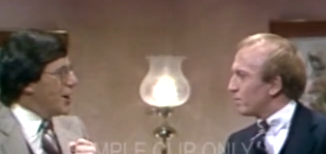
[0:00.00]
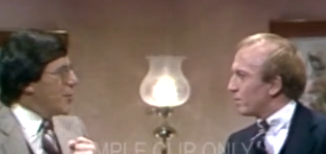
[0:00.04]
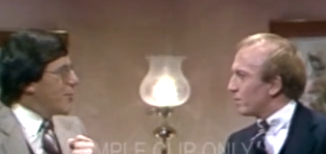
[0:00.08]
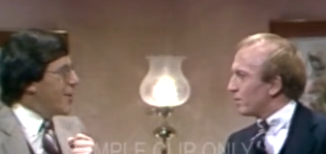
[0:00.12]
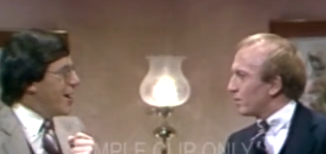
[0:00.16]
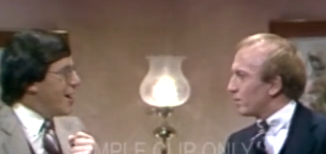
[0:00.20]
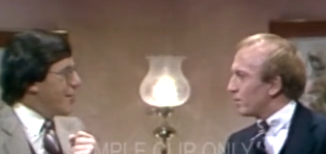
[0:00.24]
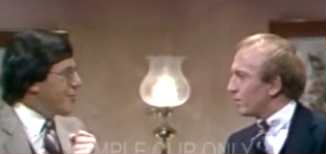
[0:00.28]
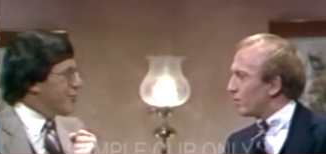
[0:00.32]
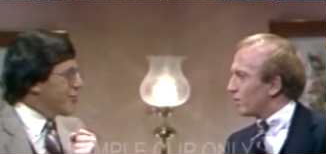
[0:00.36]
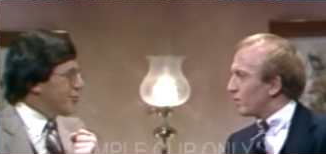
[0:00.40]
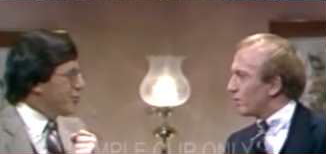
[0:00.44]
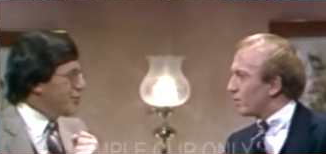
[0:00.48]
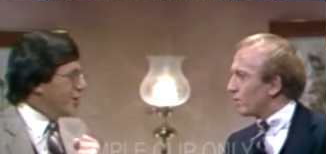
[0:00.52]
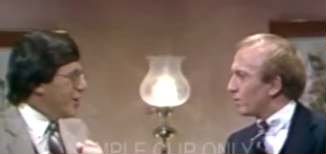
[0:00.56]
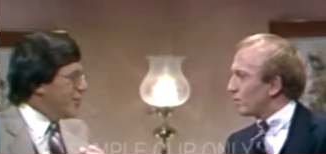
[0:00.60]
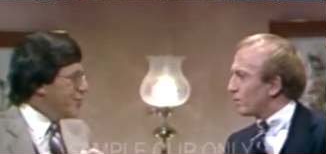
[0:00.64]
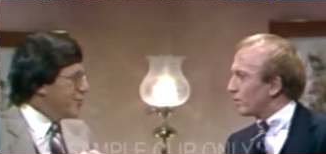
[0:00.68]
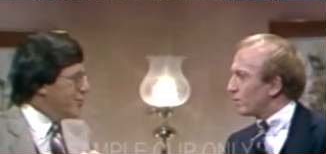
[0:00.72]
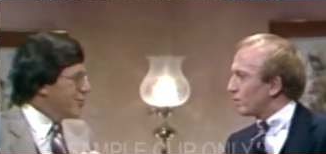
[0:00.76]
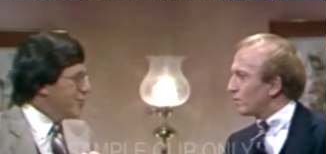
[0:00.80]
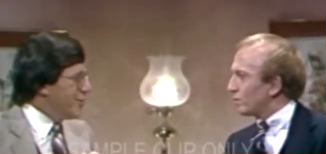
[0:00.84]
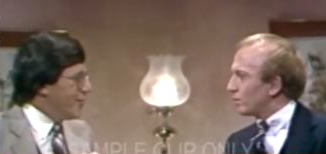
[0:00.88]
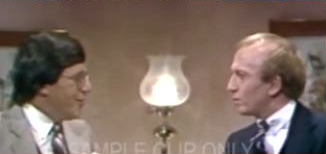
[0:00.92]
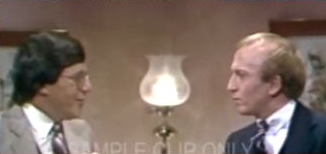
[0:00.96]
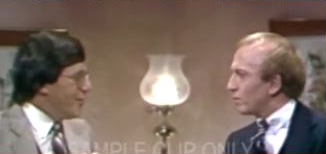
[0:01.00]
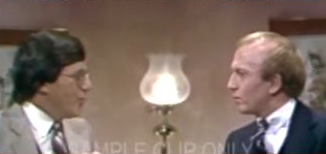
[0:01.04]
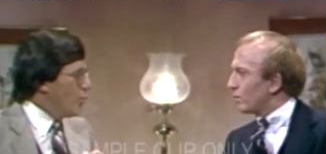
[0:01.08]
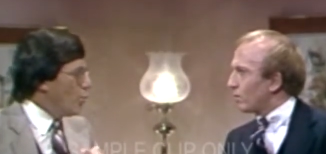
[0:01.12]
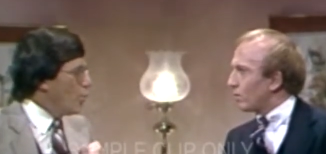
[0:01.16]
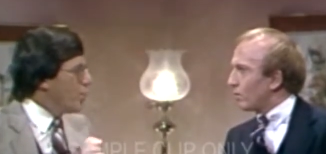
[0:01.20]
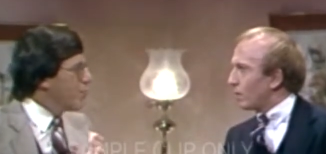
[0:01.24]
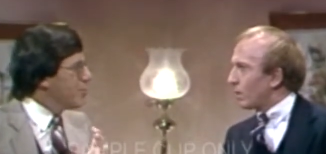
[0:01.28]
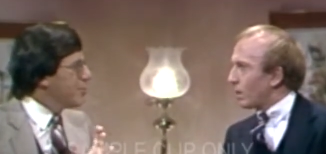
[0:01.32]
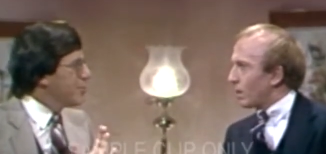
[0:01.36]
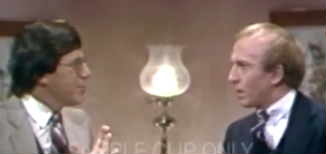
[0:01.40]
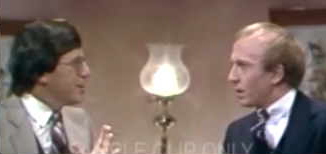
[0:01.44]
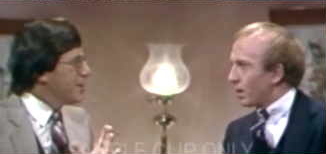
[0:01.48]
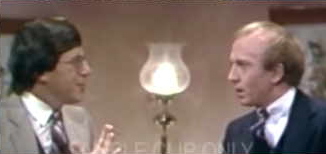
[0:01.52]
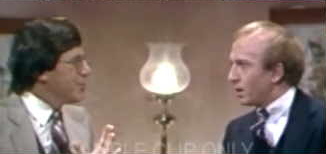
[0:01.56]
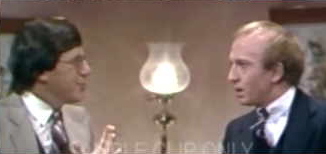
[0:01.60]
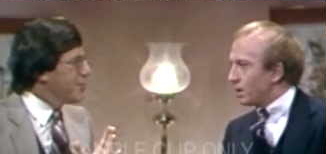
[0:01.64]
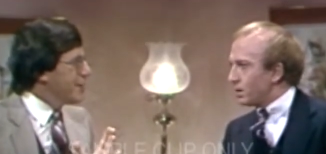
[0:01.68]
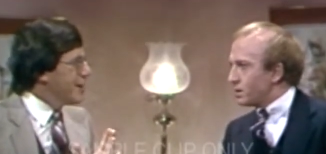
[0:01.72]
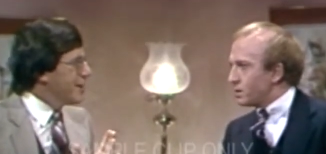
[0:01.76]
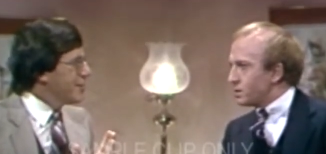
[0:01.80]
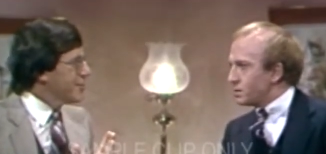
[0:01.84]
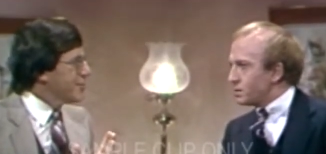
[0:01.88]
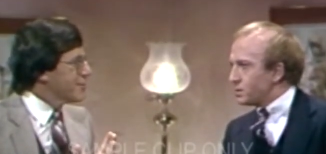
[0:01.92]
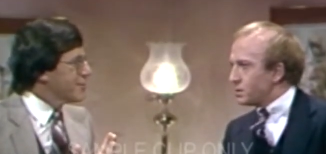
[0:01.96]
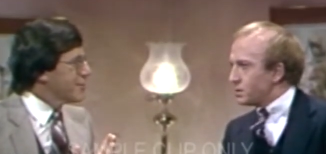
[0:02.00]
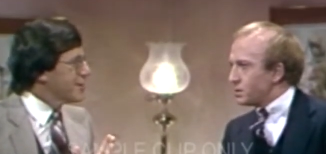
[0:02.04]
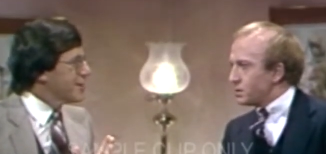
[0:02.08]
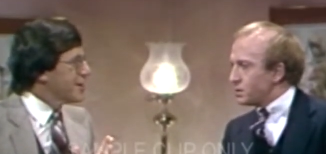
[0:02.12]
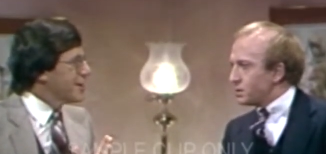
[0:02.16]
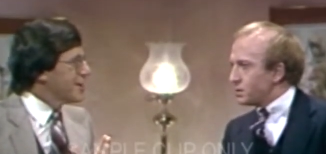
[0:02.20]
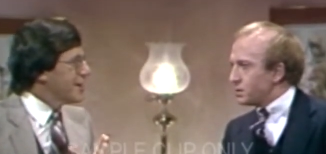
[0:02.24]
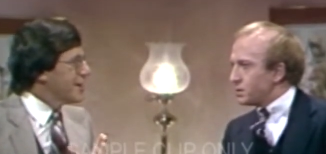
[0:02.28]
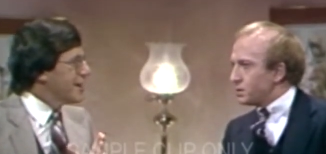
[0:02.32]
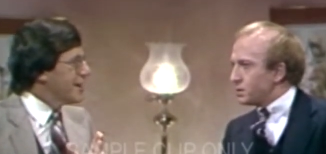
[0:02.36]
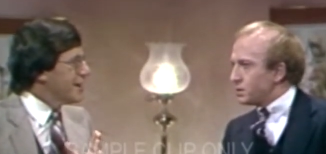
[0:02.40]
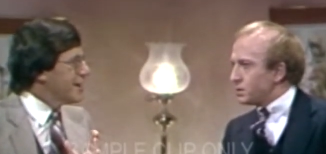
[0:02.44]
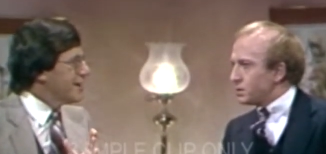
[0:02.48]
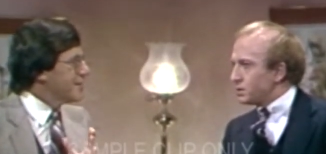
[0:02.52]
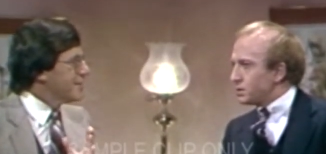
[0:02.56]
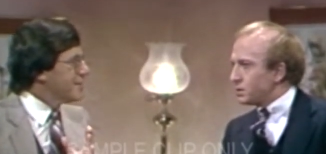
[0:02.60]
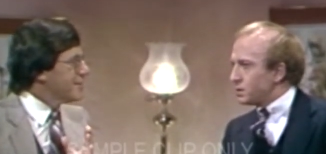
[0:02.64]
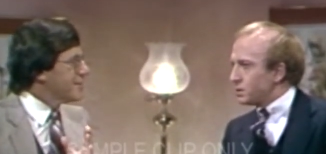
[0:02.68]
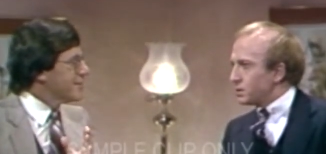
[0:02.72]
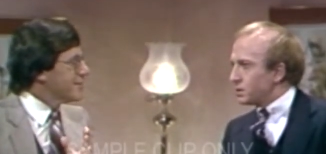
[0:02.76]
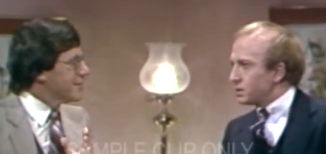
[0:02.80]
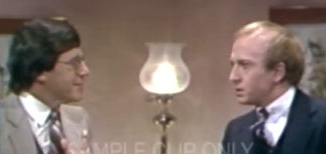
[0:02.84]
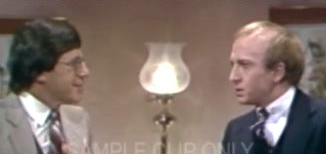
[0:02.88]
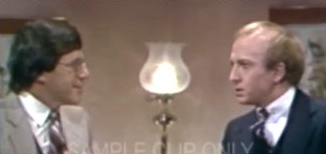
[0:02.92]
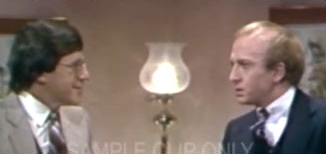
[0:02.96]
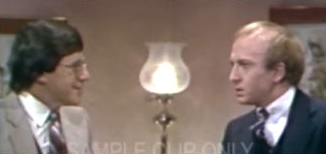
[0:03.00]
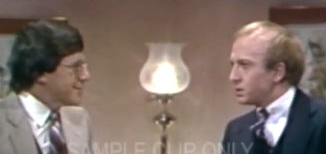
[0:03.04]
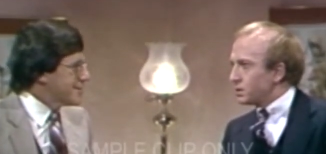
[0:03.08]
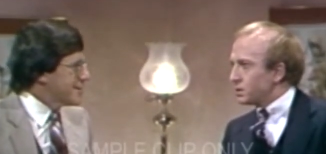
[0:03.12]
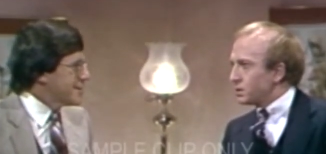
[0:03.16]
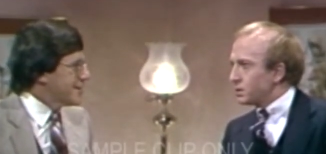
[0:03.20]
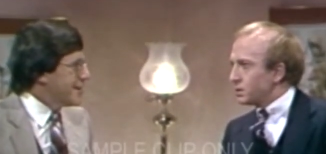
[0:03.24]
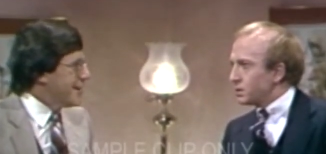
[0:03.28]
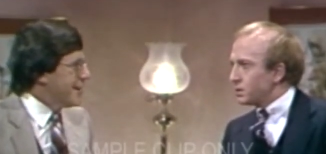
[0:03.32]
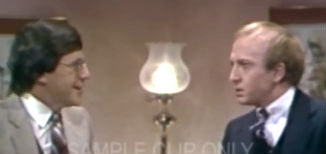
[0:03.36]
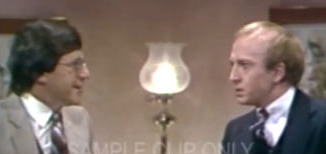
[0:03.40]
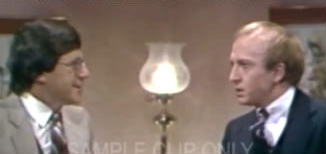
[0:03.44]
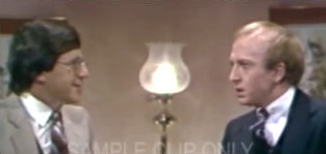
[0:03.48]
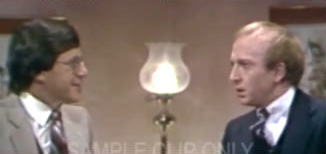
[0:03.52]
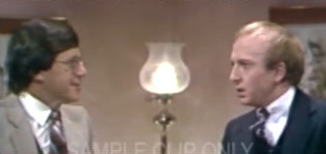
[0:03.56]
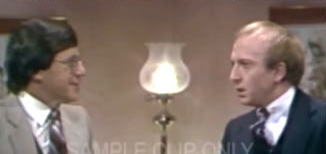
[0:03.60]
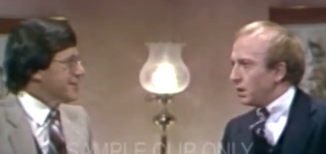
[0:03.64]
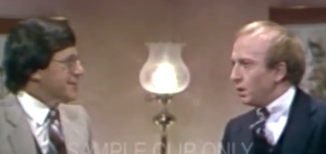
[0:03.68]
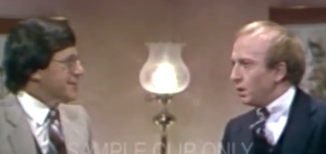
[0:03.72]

Speaker 1: about the show itself. What are people going to see in Six Tonight?